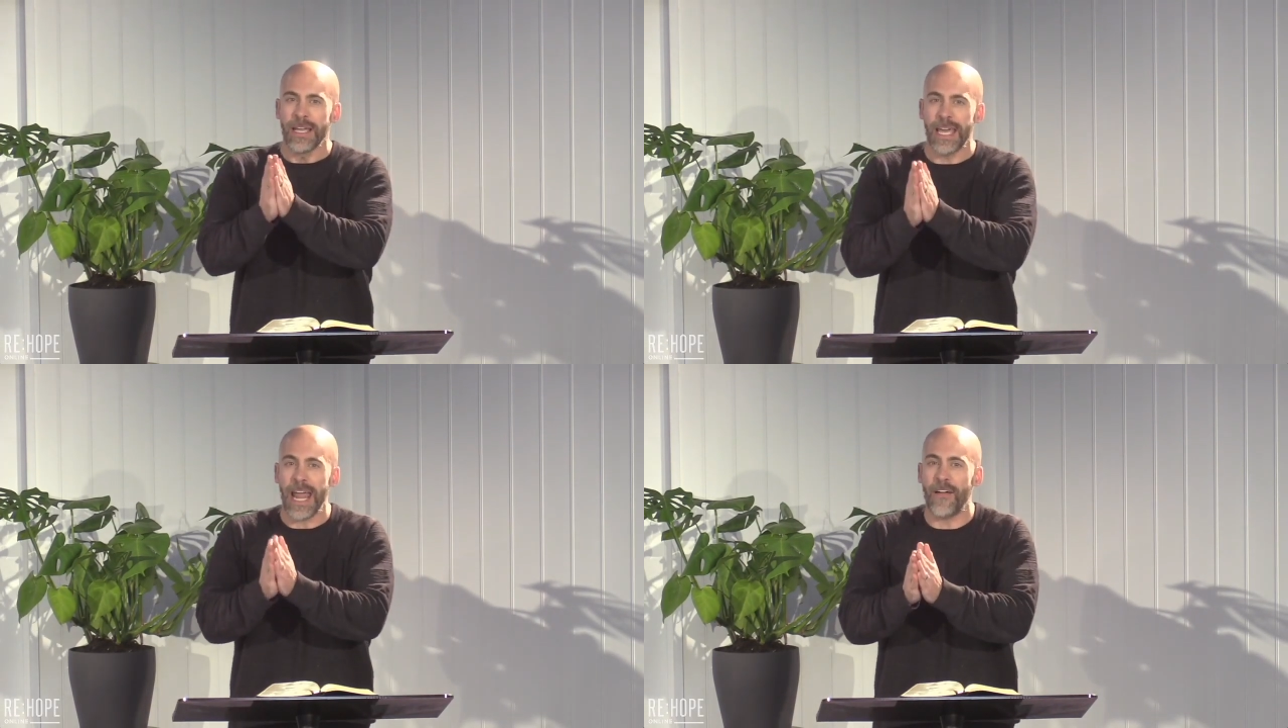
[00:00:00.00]

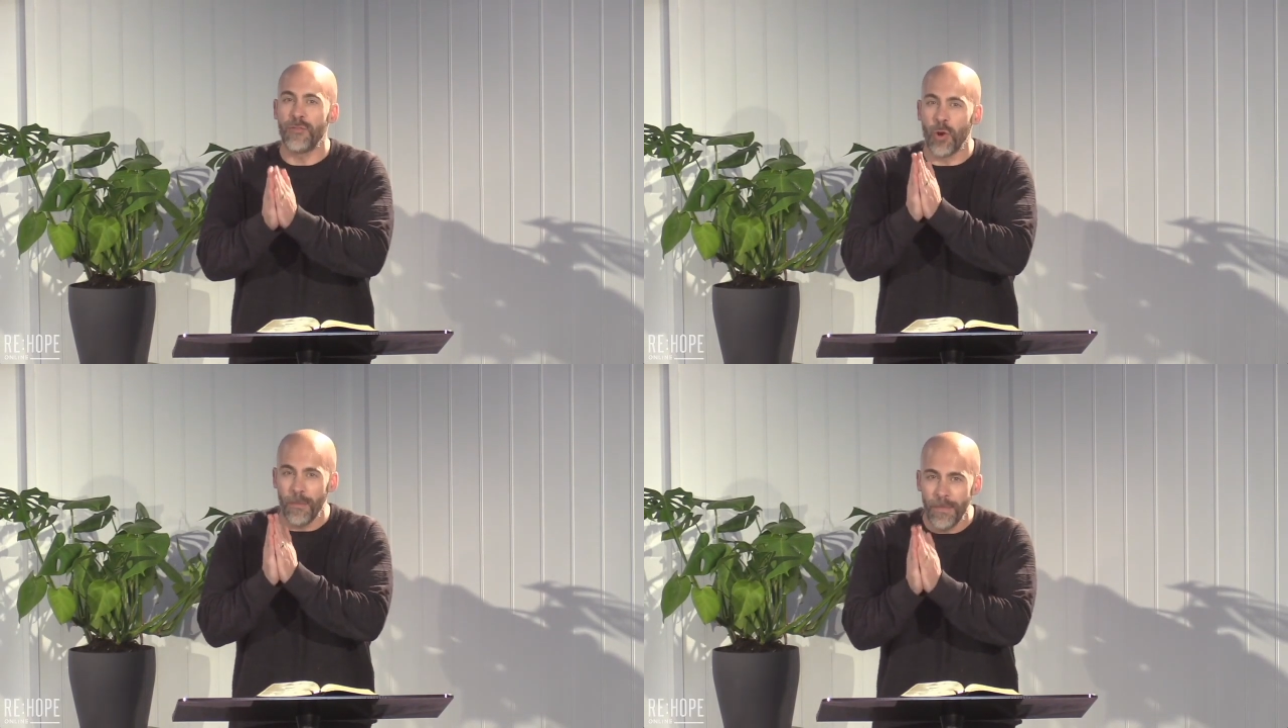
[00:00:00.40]
can
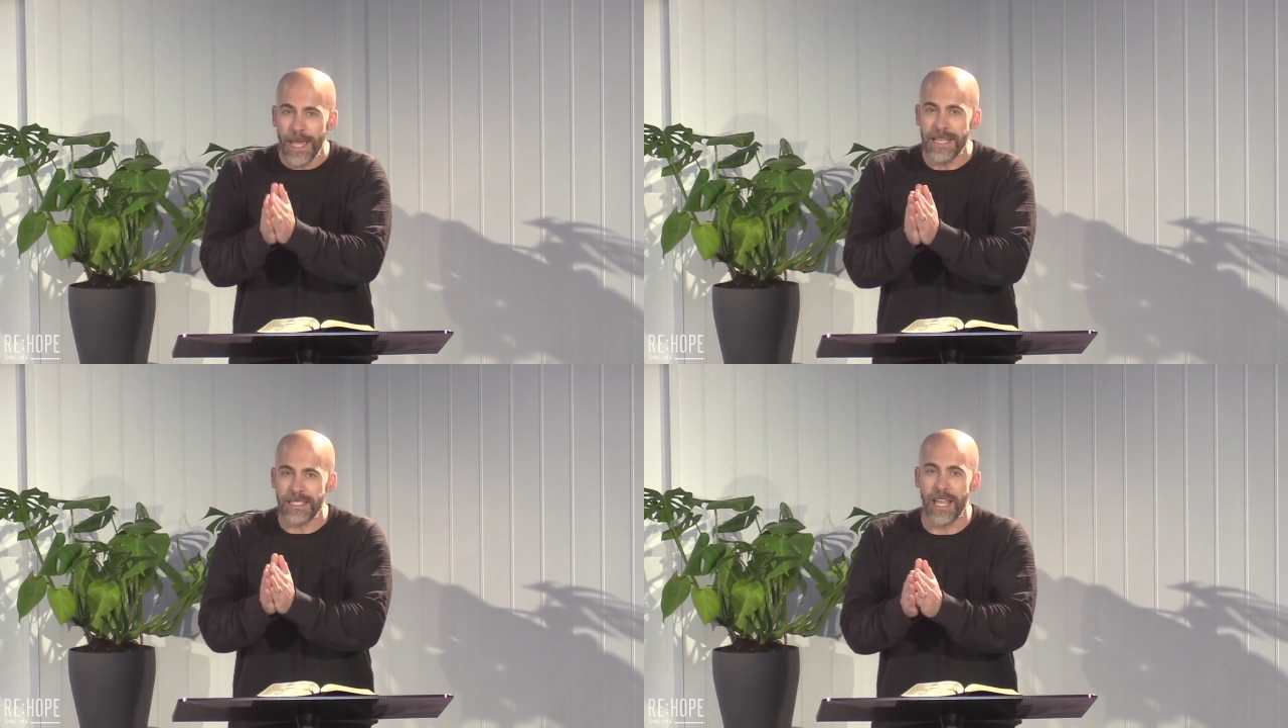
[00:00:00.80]
have your
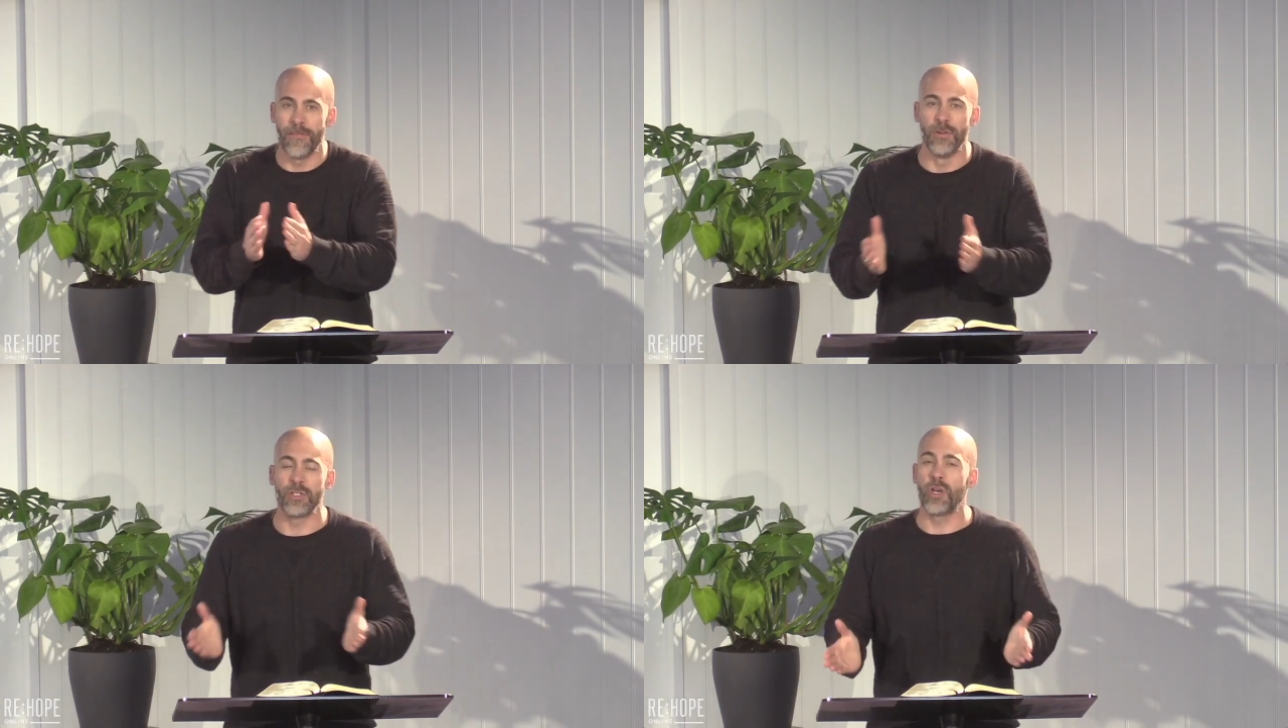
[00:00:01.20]
peace
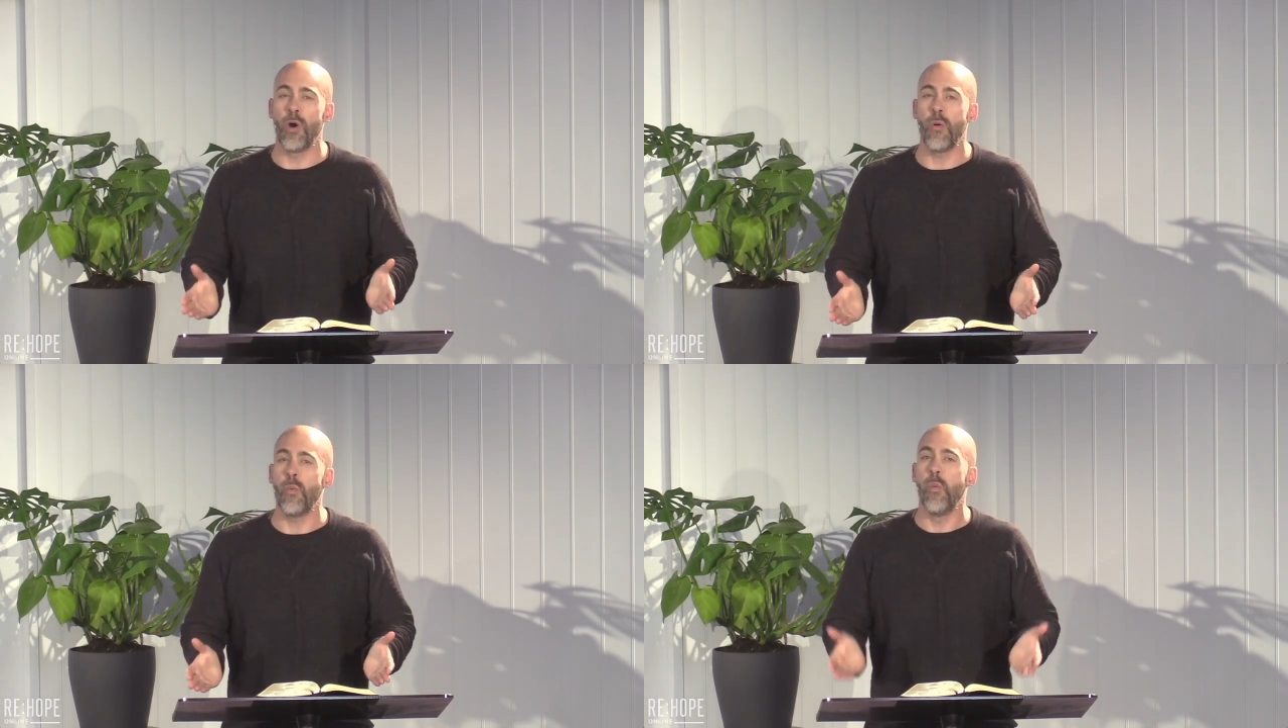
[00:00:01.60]
levels
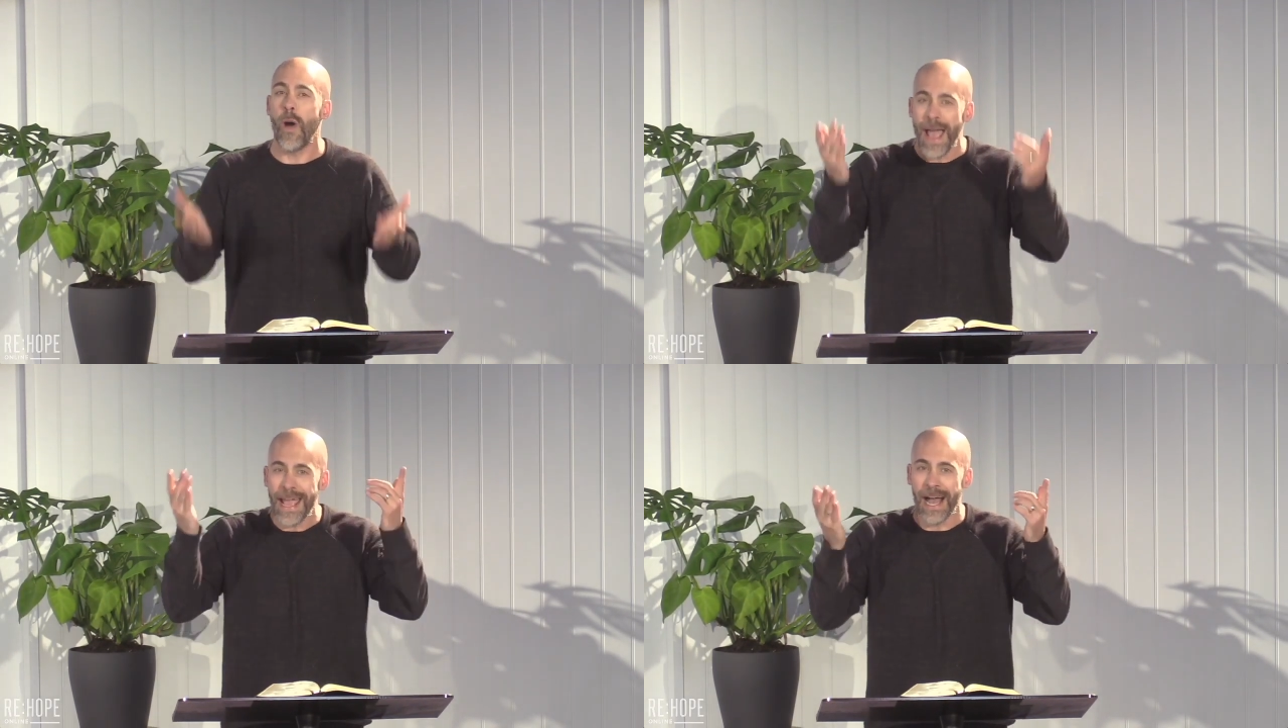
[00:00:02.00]
go
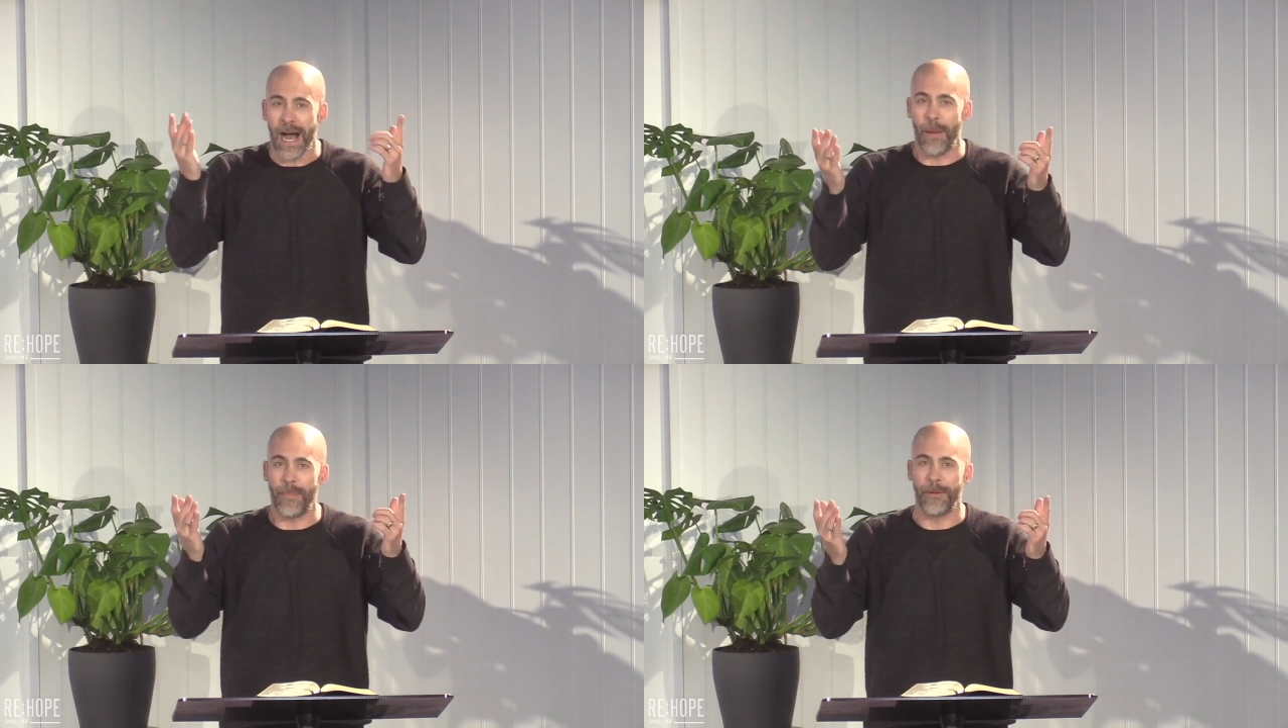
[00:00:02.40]
way up